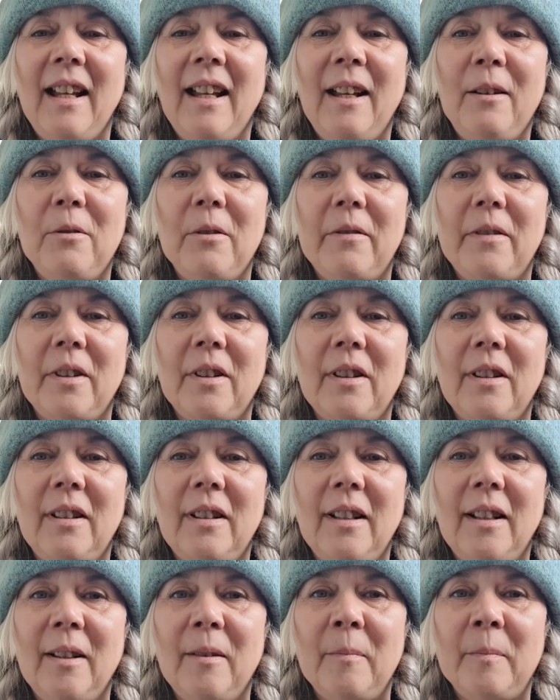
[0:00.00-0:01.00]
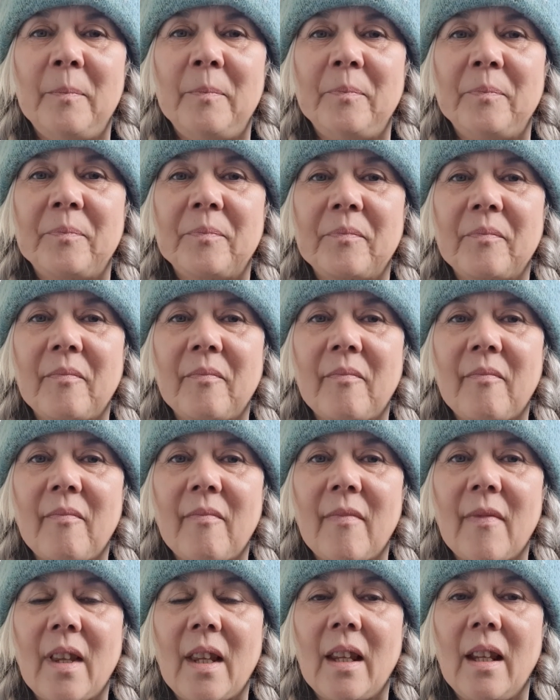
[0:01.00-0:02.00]
However, and
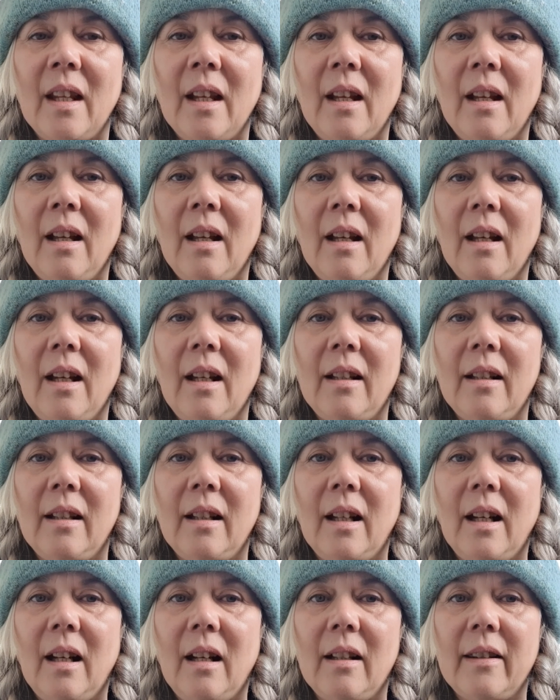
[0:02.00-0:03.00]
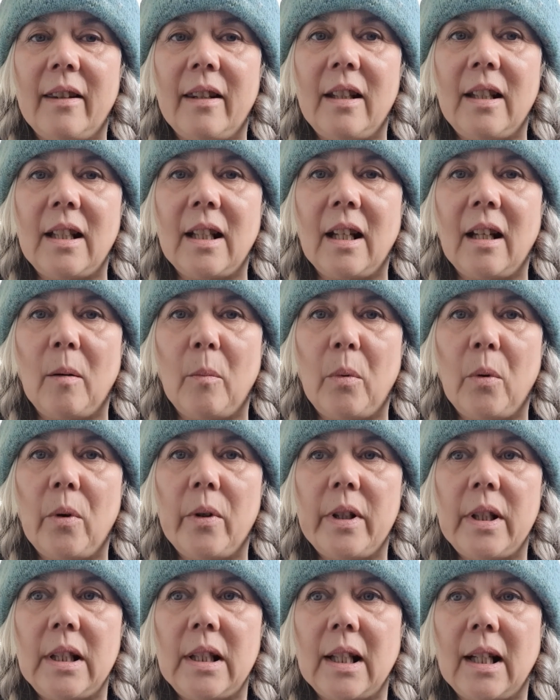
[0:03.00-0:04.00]
I had I
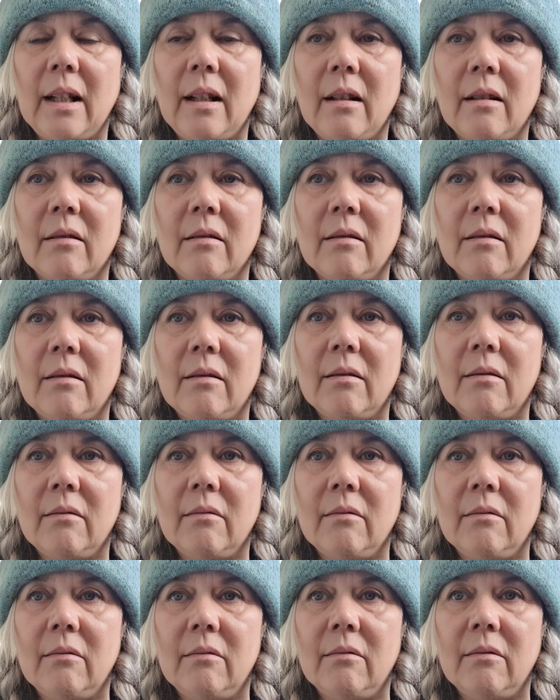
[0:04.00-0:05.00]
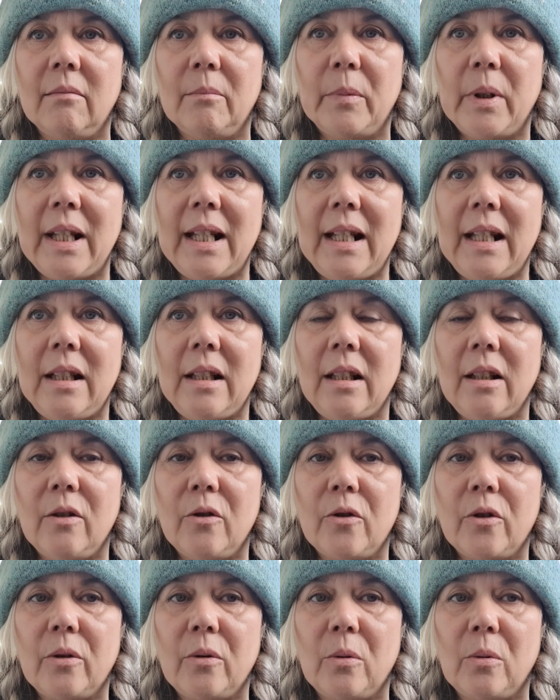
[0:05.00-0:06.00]
bought the yarn about 8
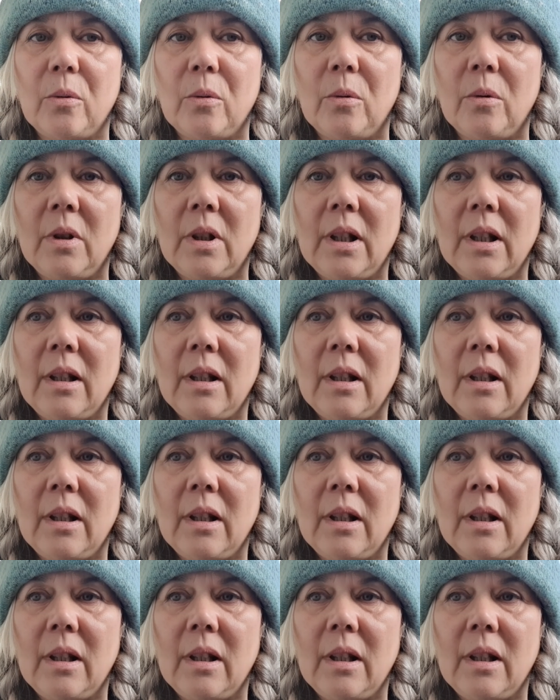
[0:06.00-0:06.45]
years ago.